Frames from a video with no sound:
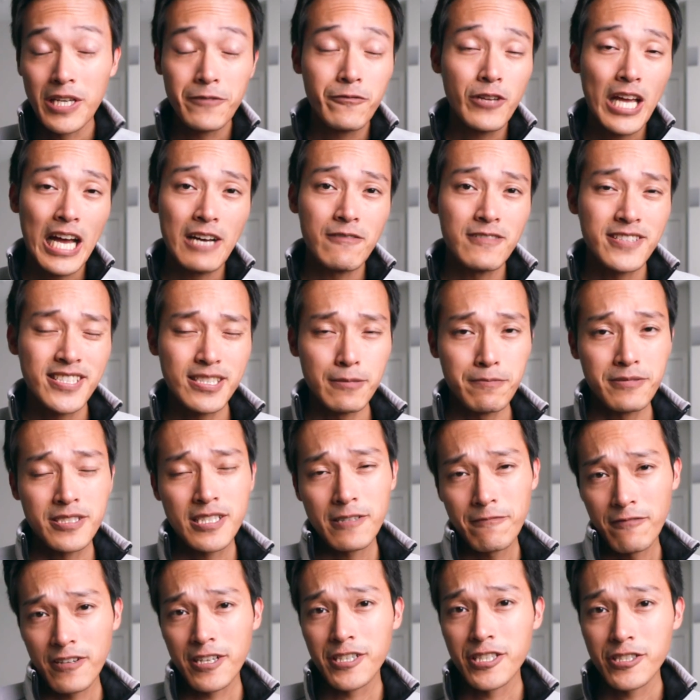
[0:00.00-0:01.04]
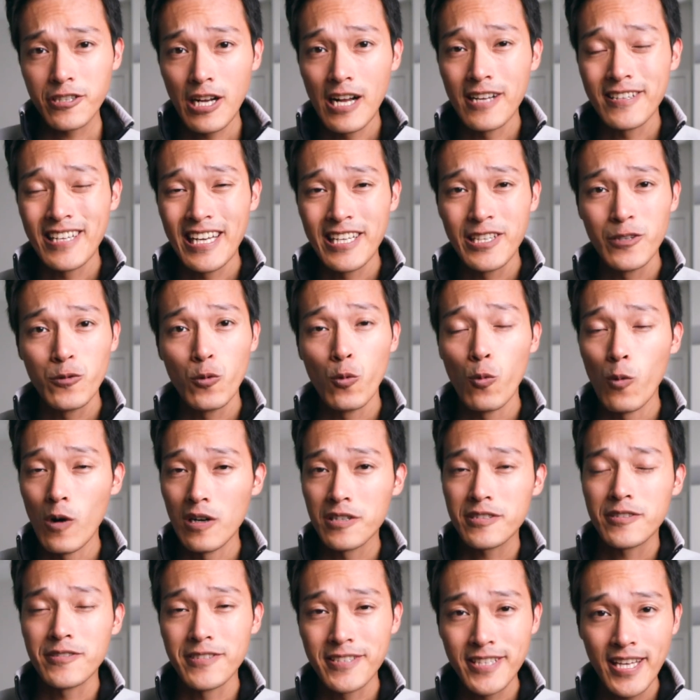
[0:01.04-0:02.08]
if you have a specific shot that you
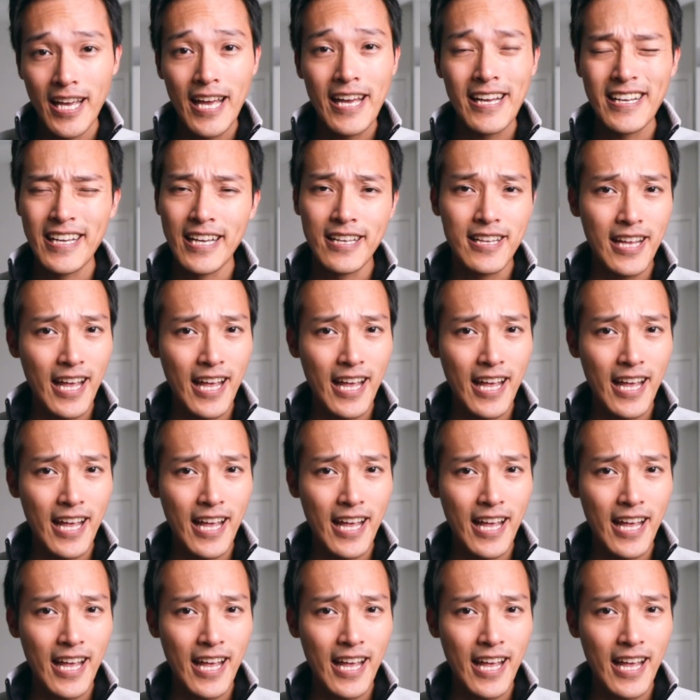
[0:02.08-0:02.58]
want to take and